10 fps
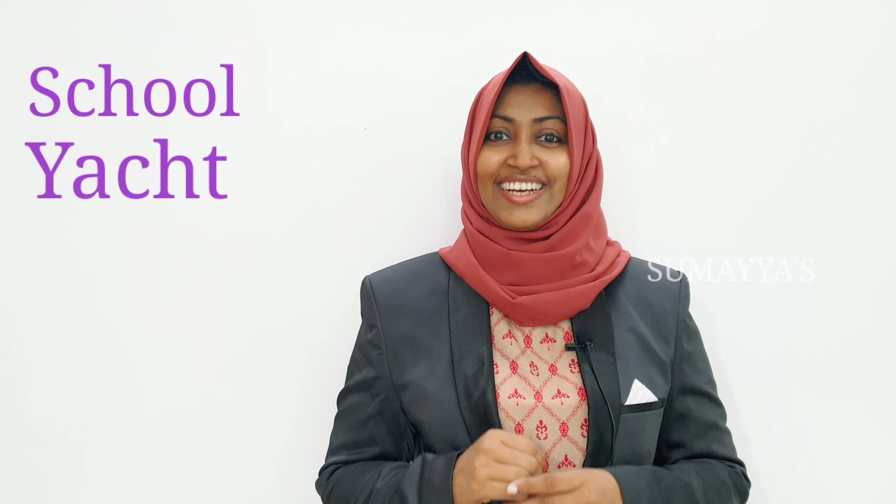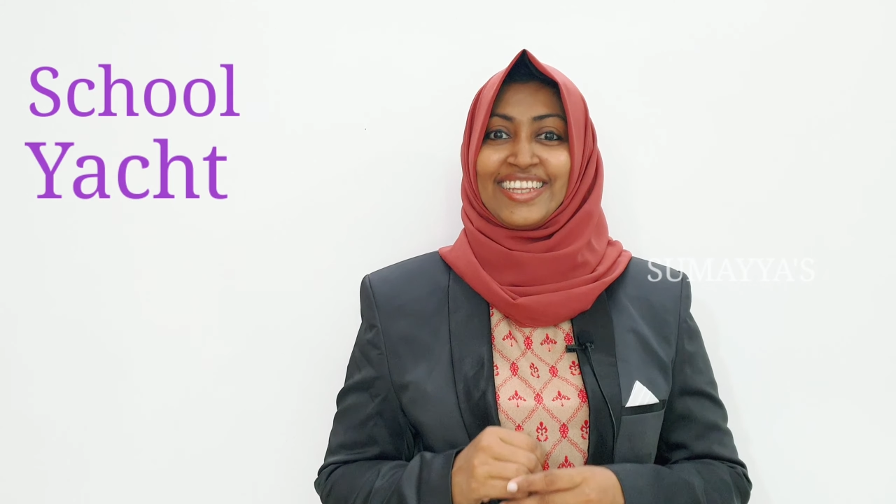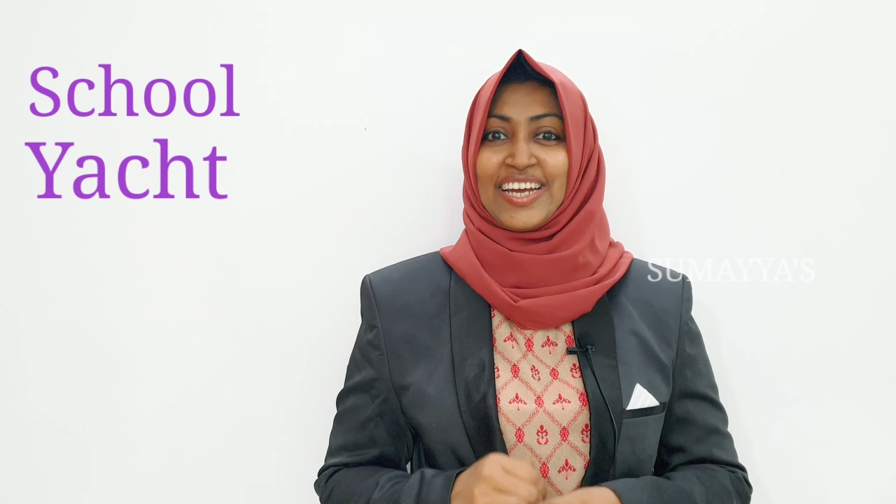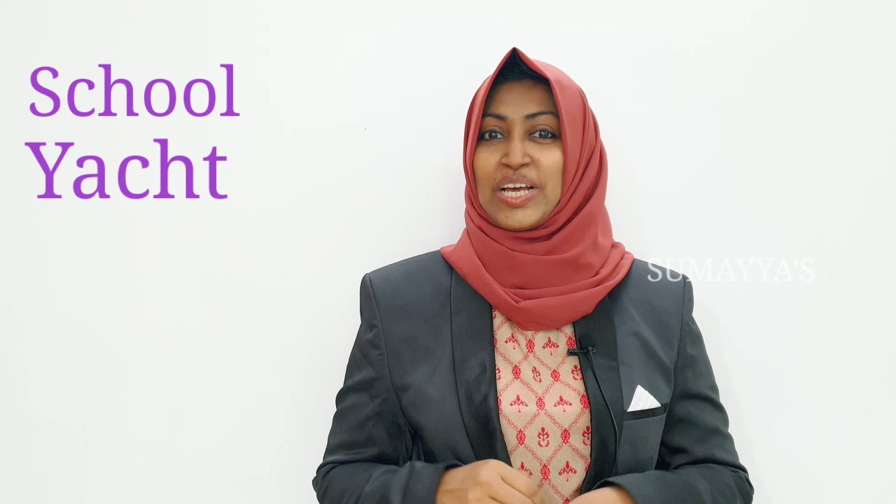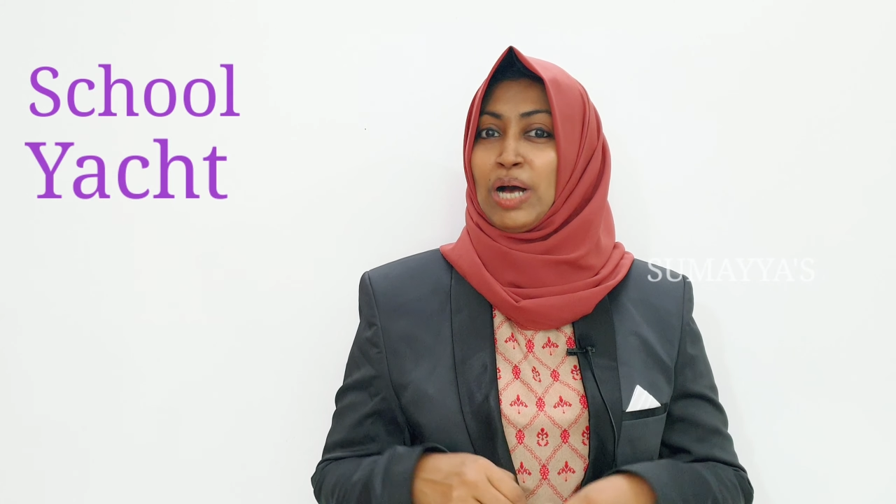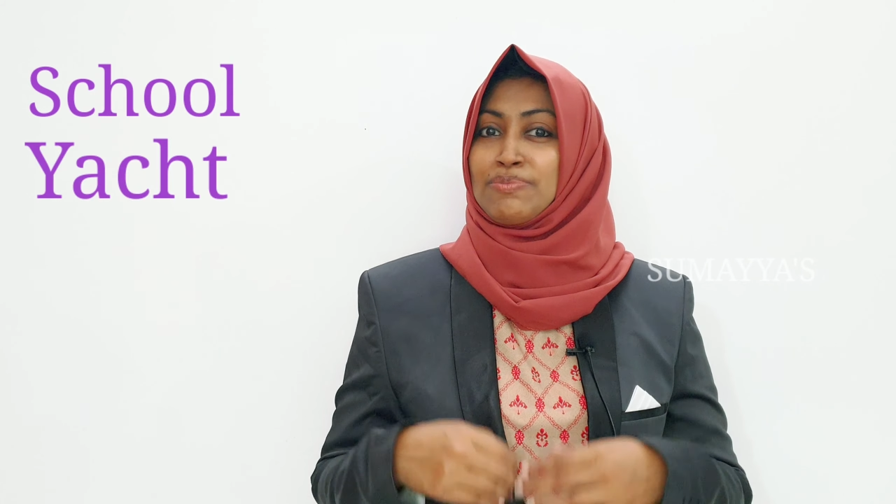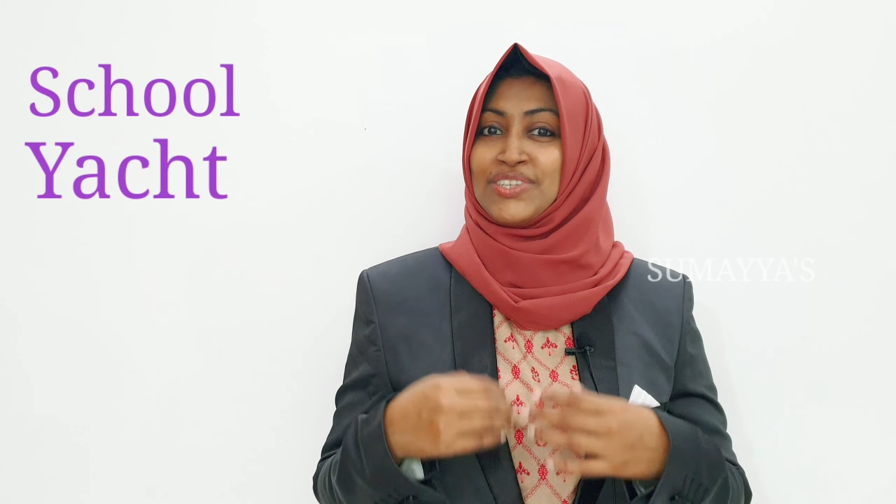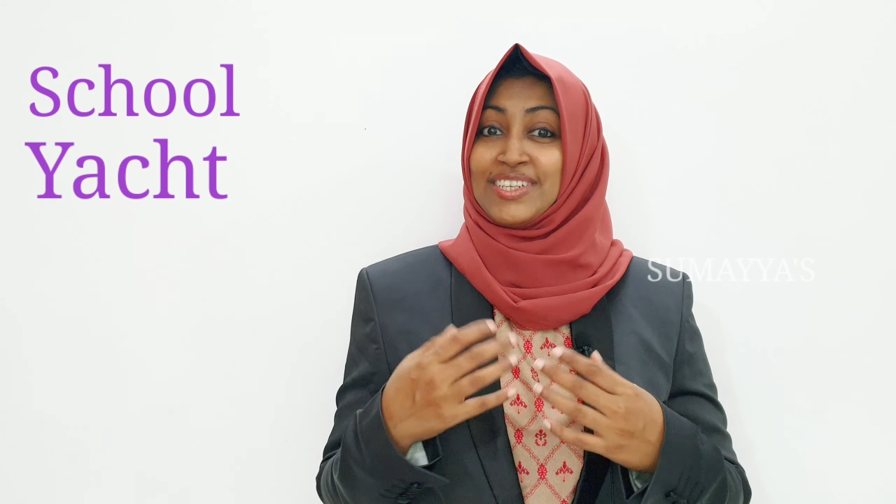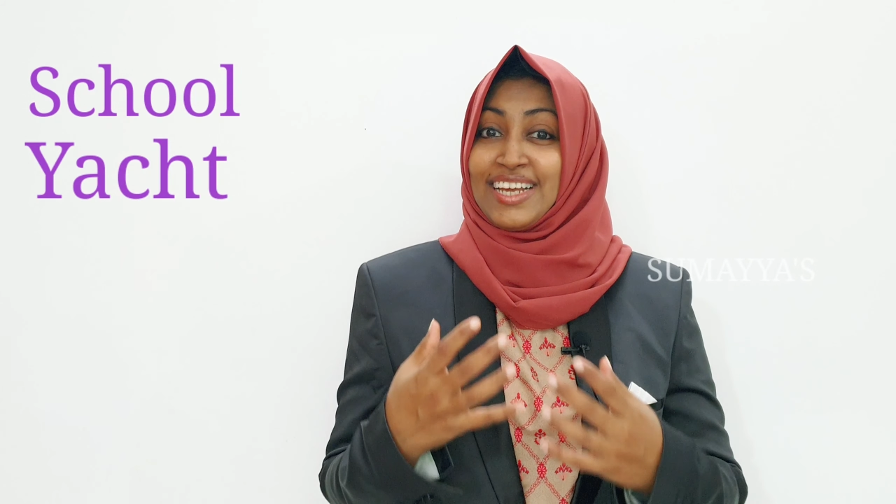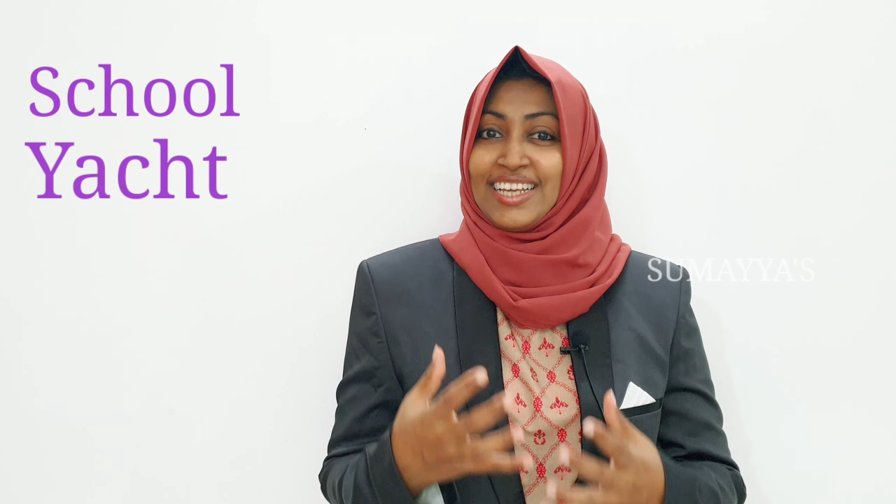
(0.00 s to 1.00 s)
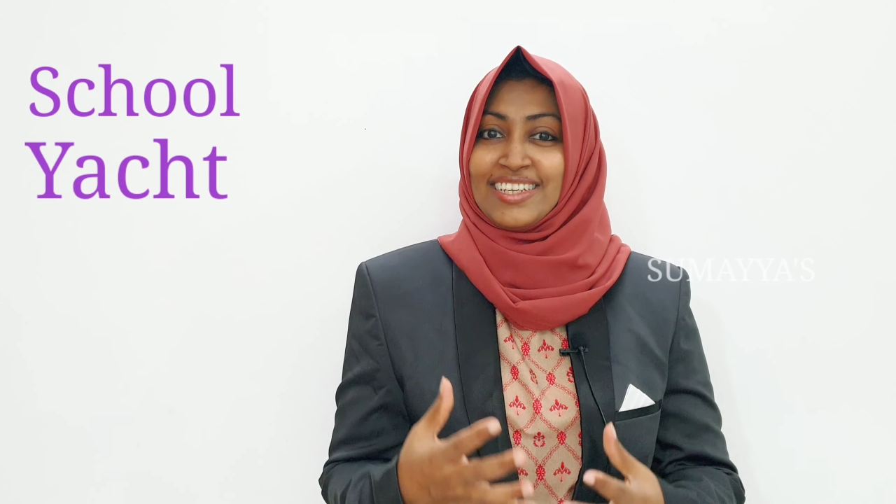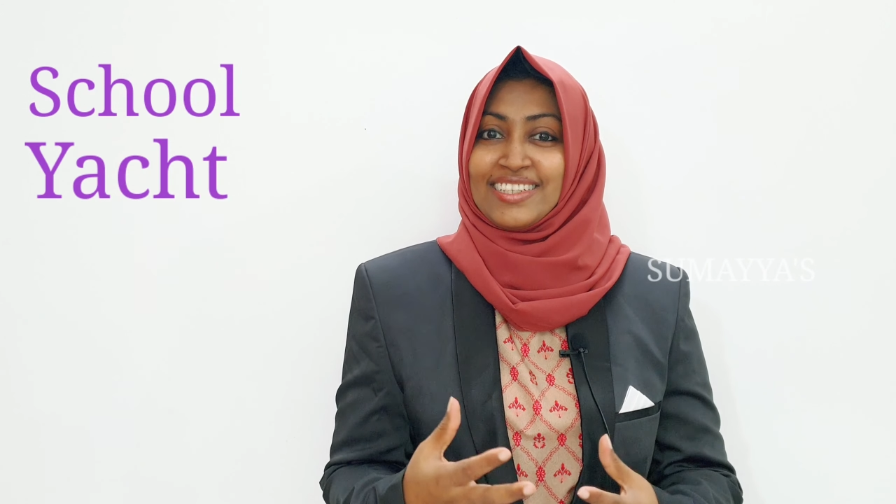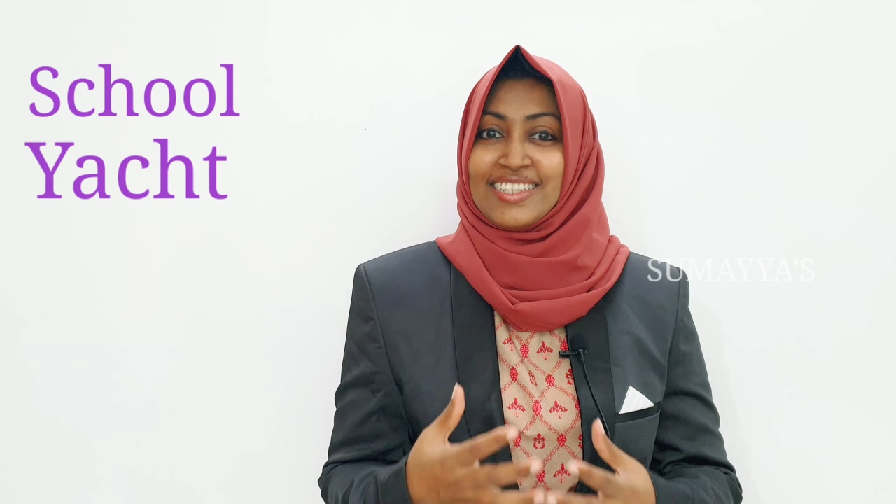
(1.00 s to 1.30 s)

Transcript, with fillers: There comes another